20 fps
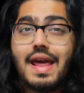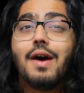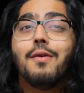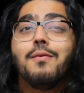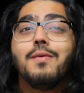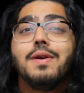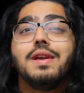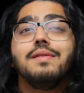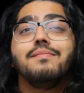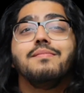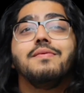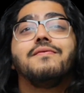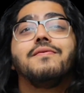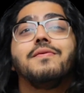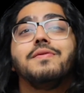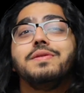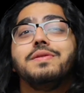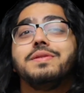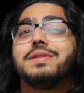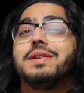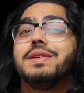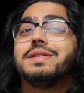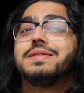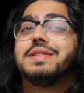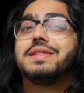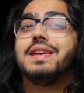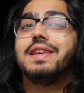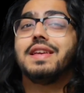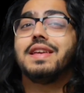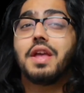wait, before you start
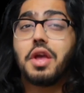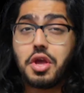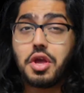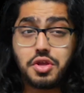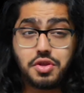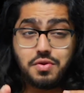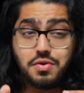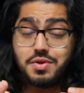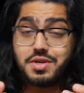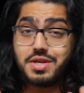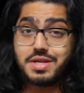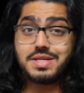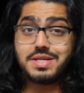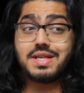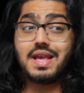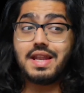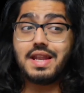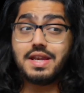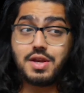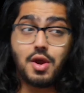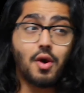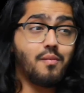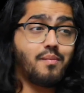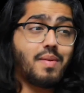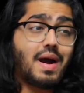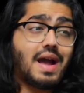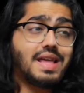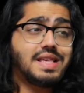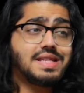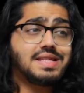saying, you just said don't
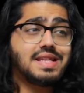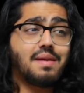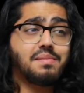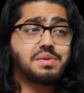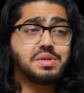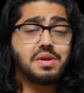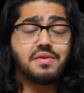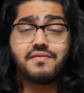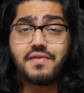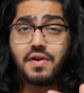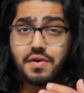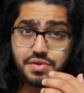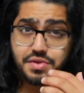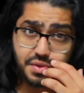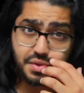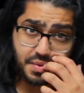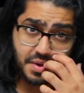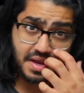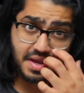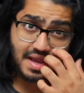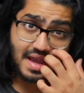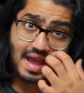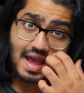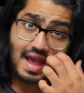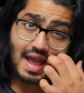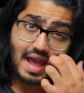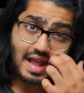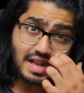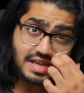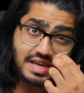buy the Samsung Fold 3
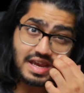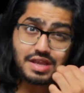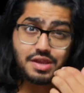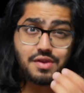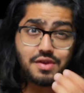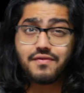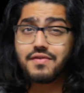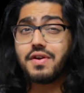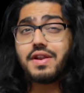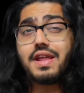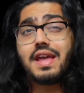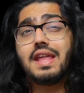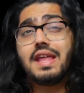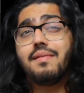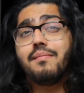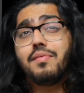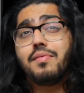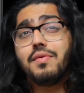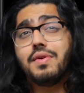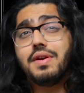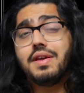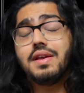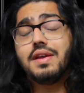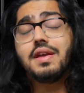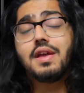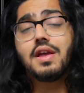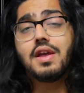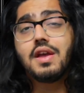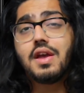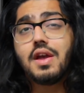and yet you've gone ahead and bought it.
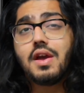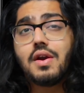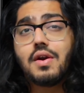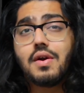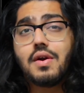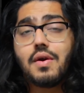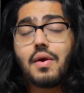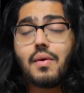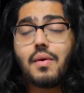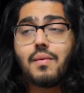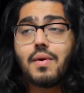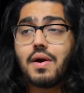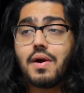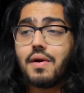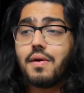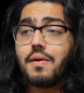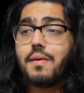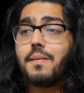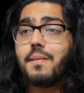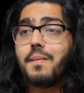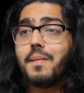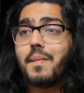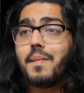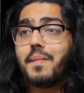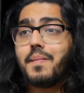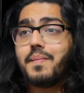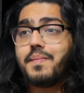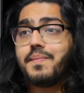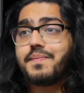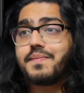Well,
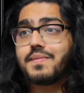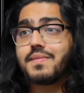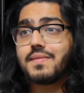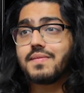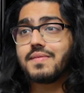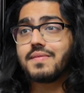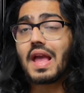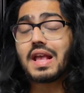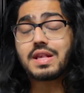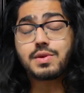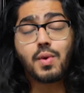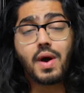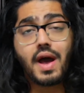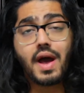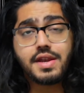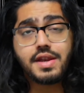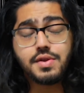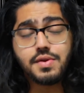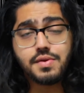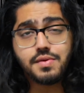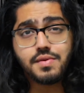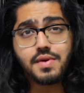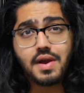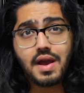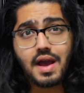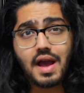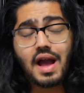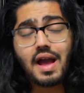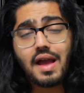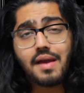that's what I do.
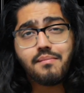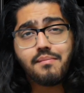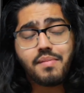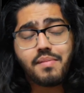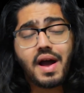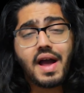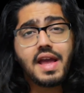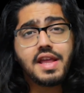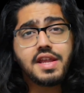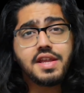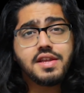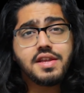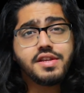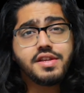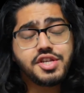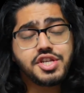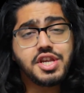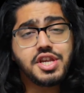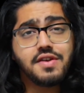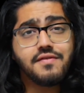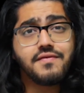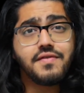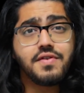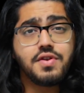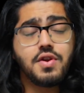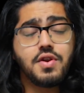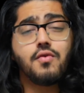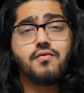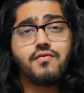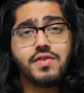I buy for
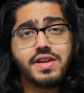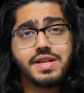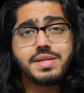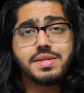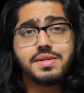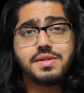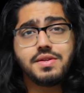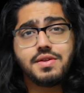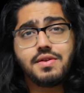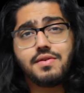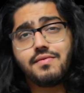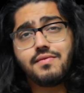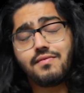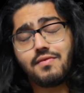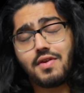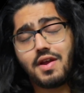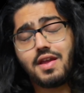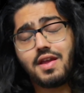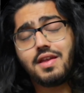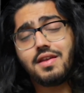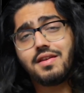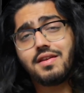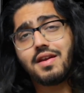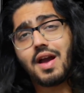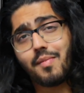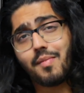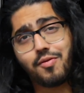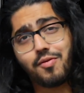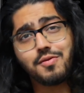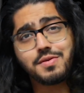no reason, right?
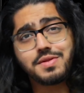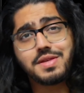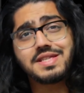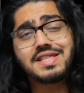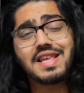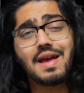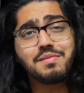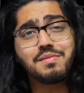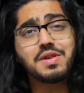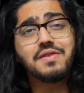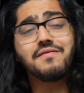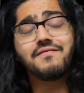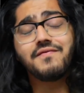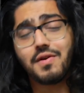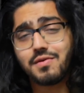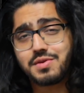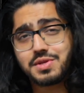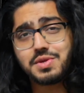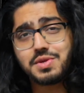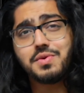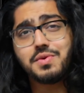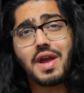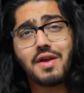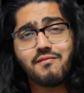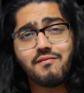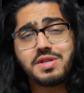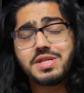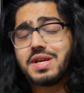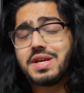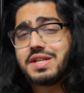I bought the Samsung Fold 2 and
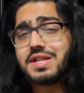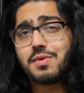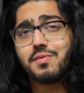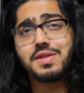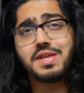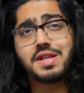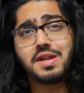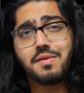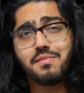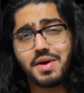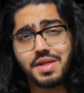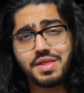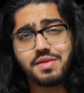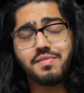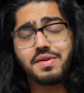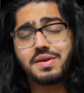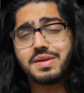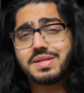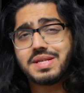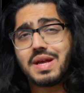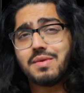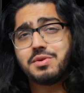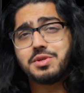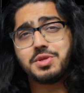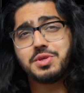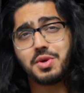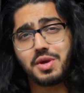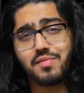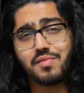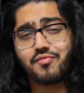returned it within a month because I was
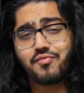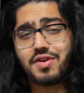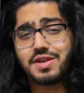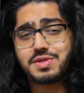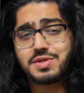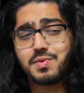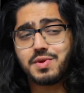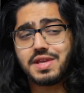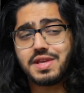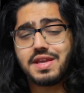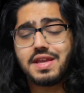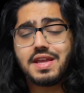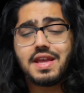not impressed with it.